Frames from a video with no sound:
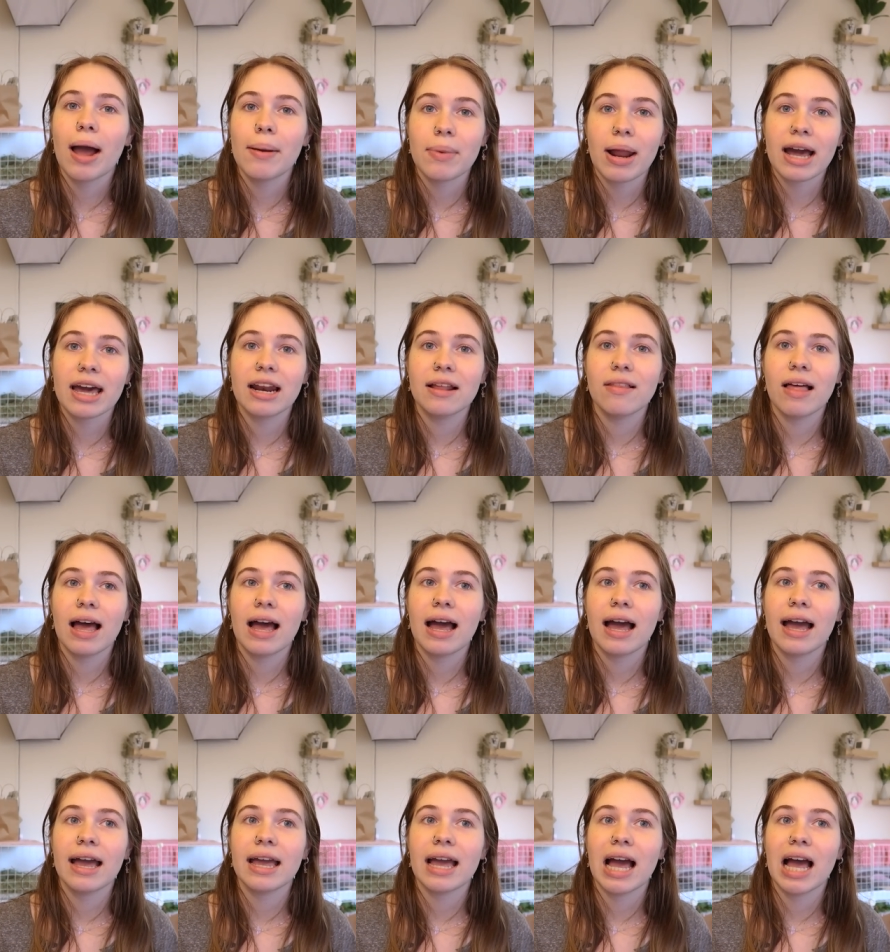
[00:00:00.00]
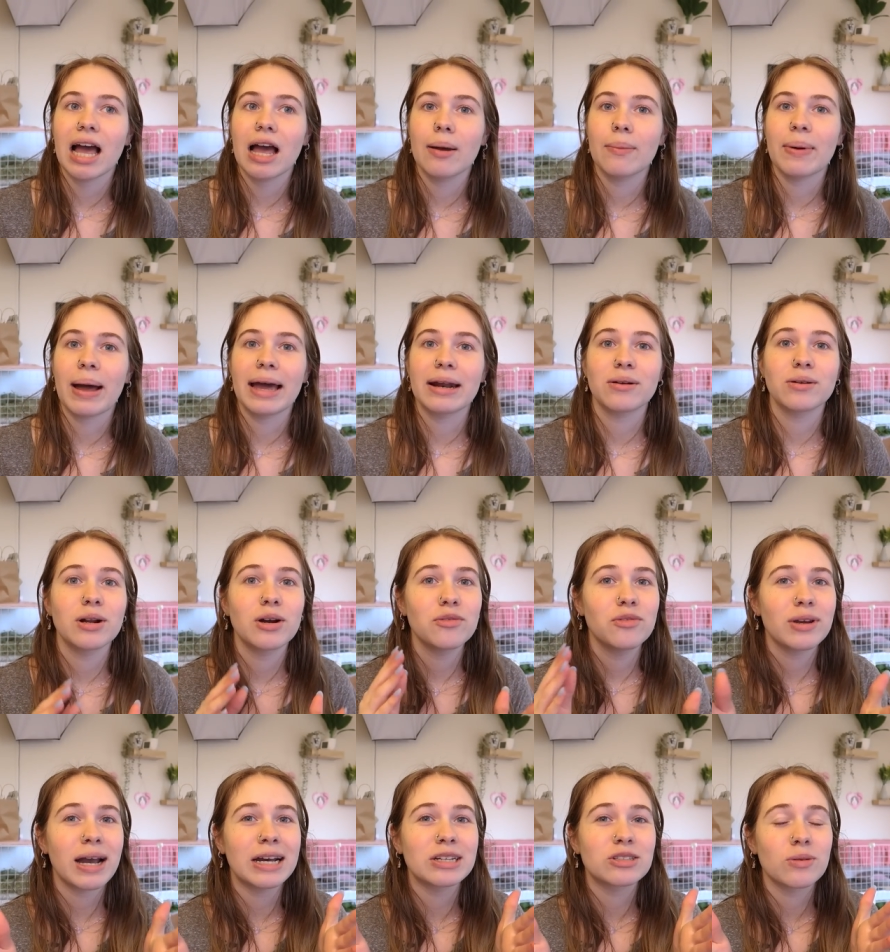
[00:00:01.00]
I'm not gonna lie. Um, I don't know
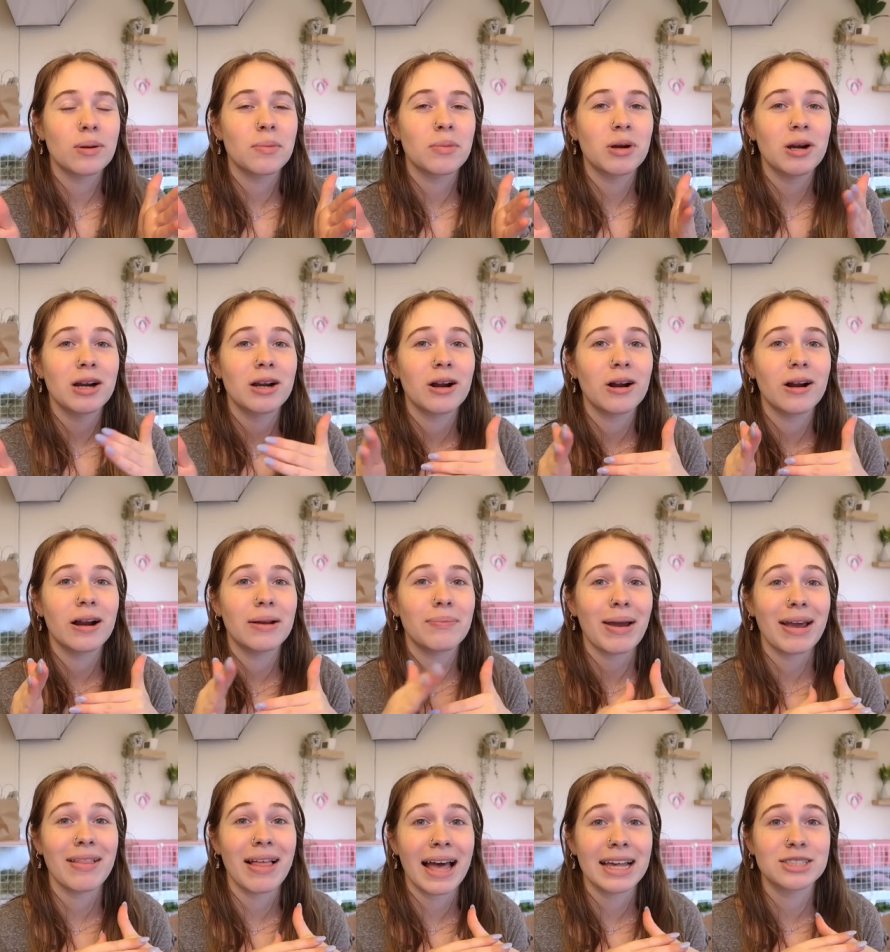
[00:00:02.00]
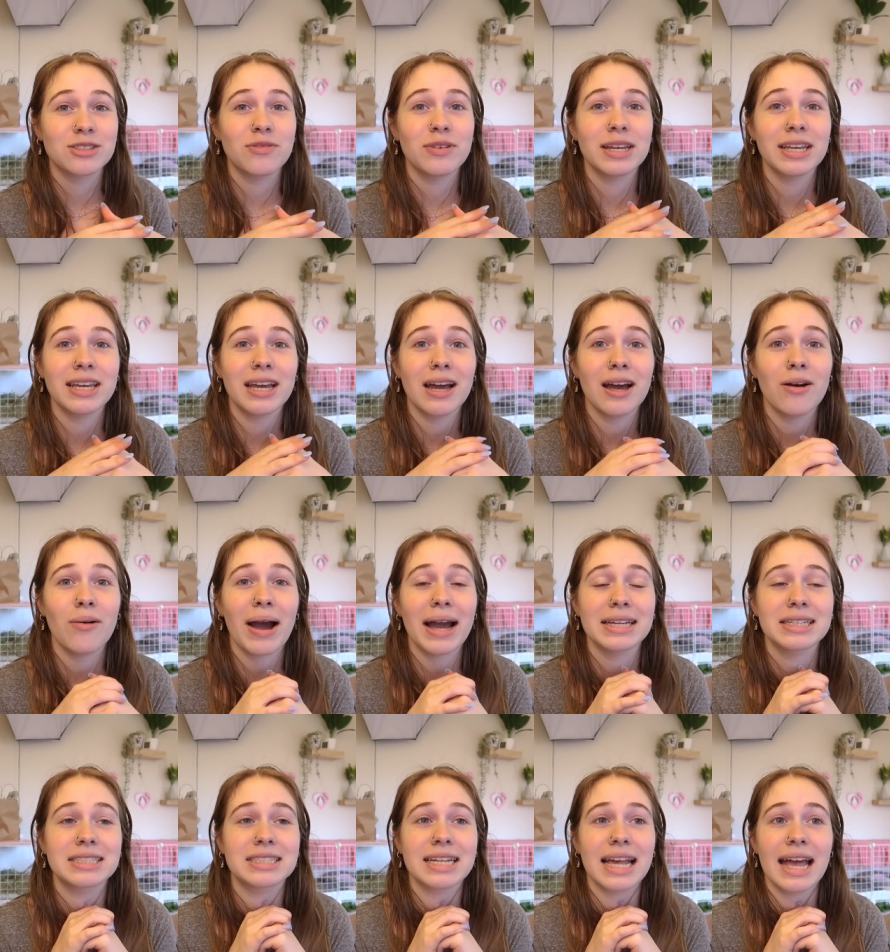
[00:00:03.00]
if you guys remember in my last video,
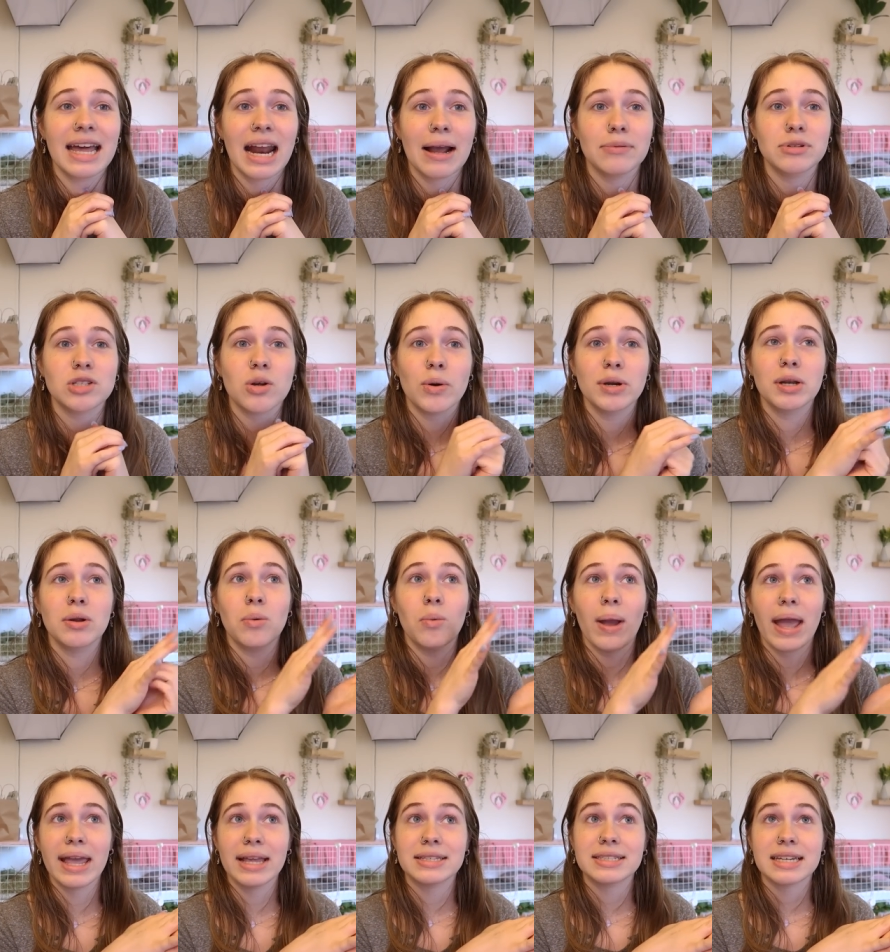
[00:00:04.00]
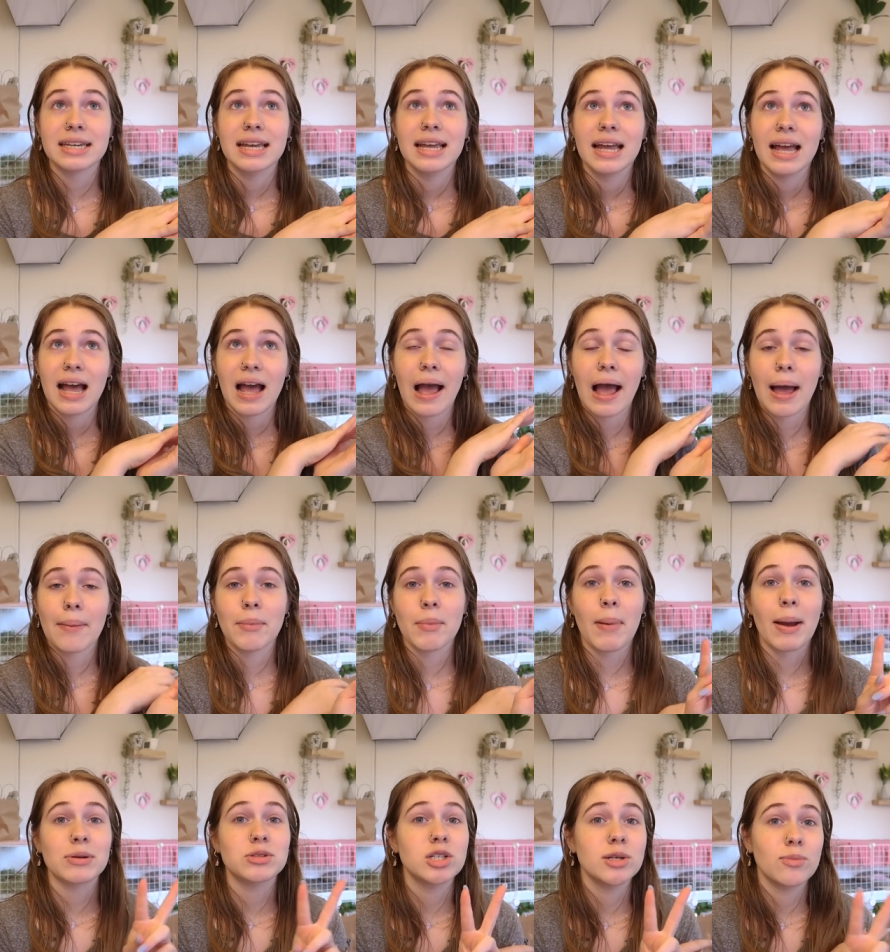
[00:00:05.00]
I said I was going to wait um,
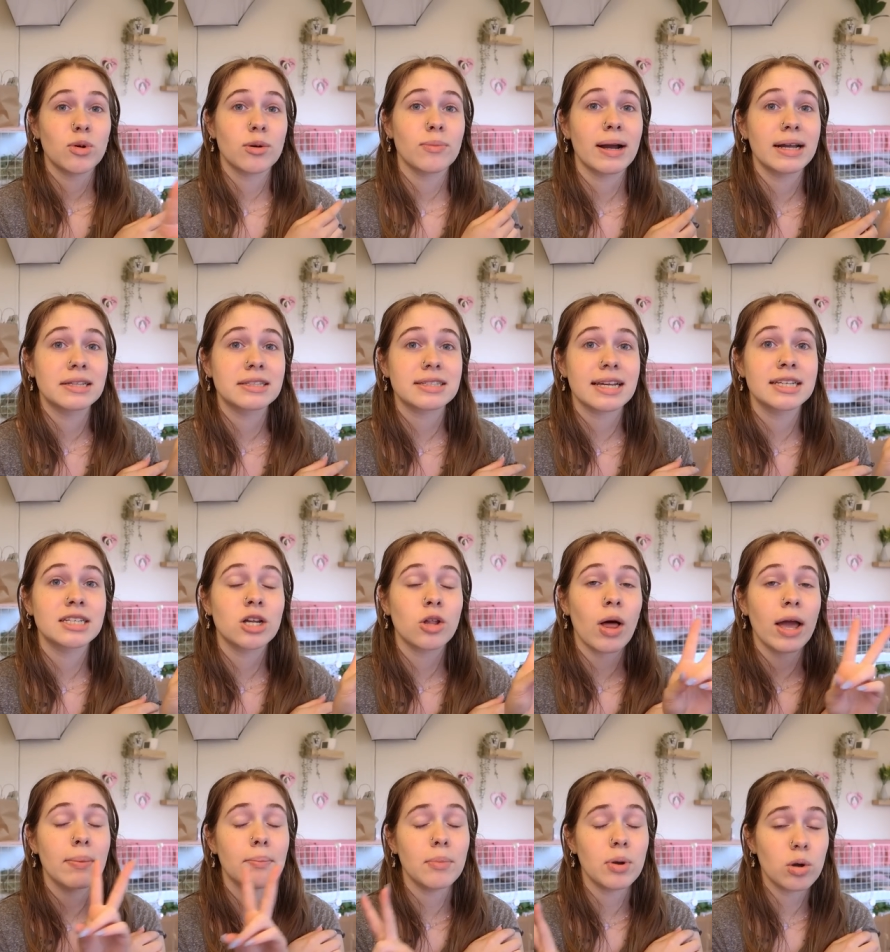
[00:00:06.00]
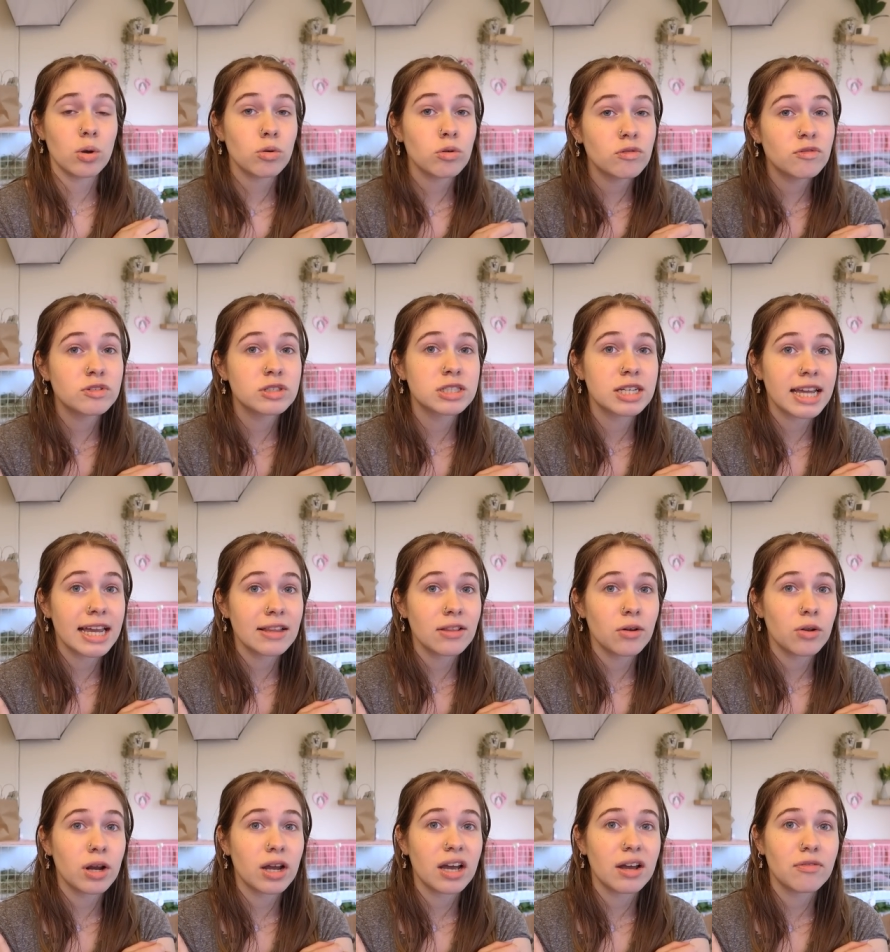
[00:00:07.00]
about two more months until I moved to get
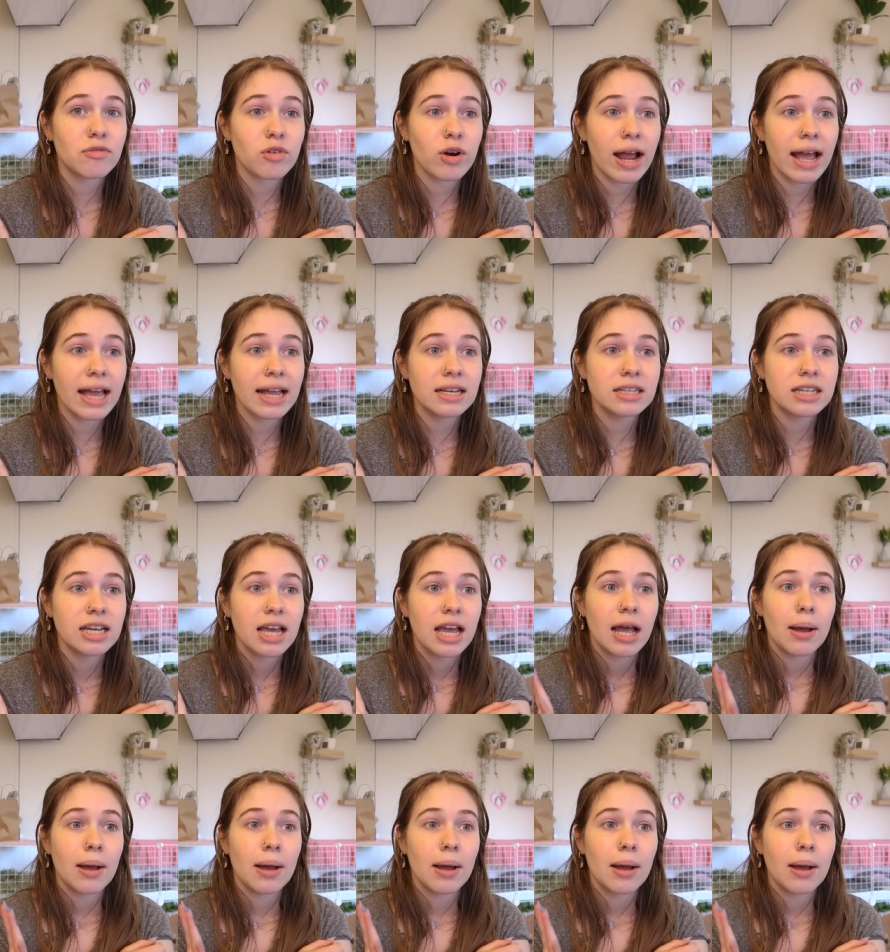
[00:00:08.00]
Luna a friend,